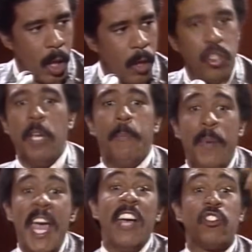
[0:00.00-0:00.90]
She
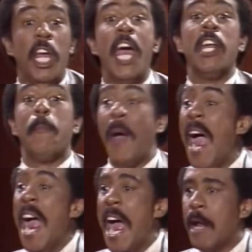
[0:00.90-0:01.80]
pissed in the
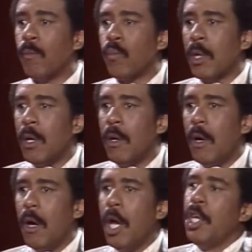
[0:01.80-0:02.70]
pan.
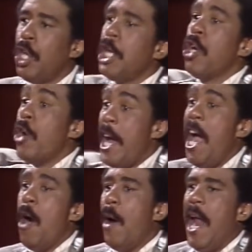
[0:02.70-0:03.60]
Did you hear
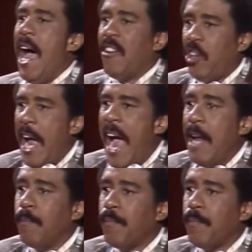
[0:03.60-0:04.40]
what I said?